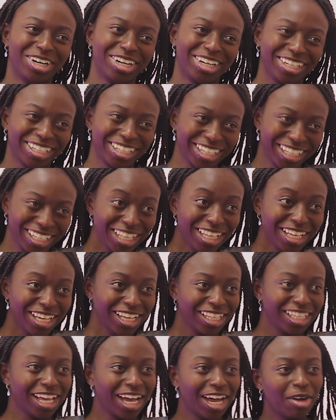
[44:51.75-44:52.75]
Yeah.
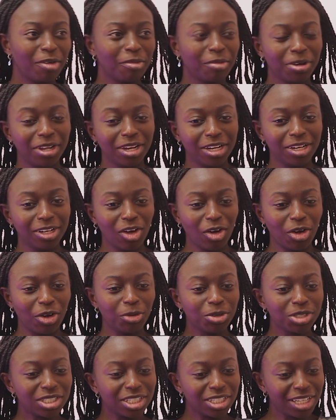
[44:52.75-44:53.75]
Yeah, but, no, it
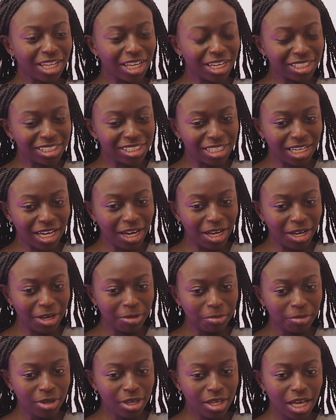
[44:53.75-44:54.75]
was a nice time.
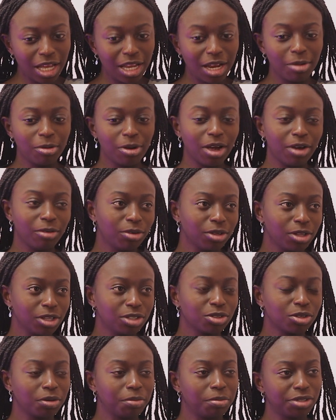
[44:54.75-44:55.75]
And I, I really do
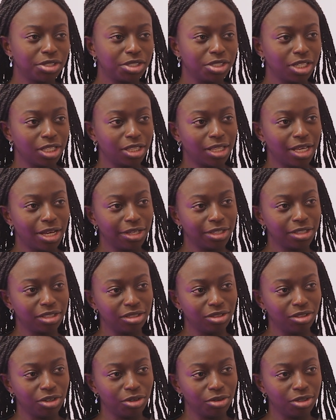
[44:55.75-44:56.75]
appreciate that, you
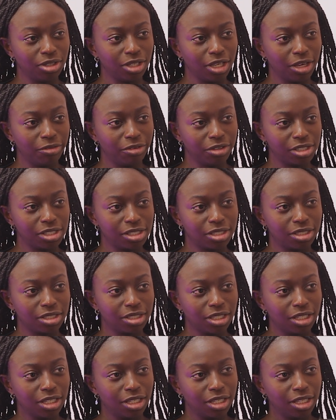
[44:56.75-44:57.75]
know, you gave us of
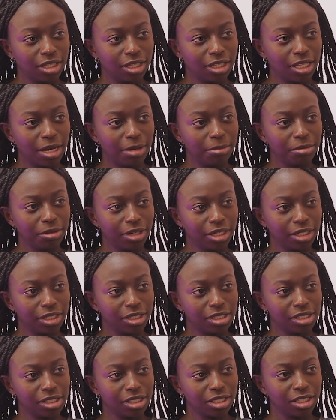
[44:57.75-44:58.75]
course. that
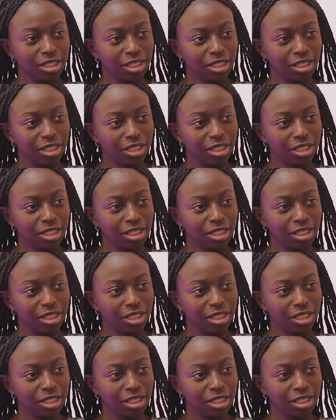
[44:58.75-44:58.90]
place.